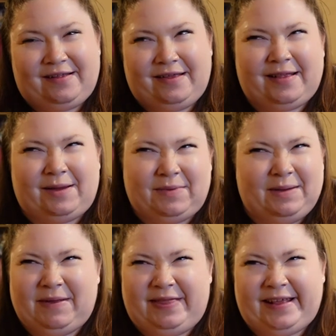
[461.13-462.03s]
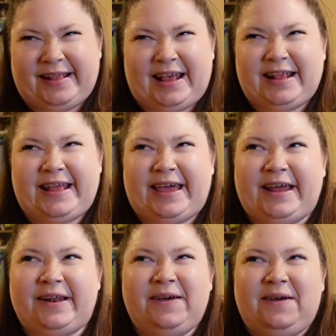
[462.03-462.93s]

because there may be things they're saying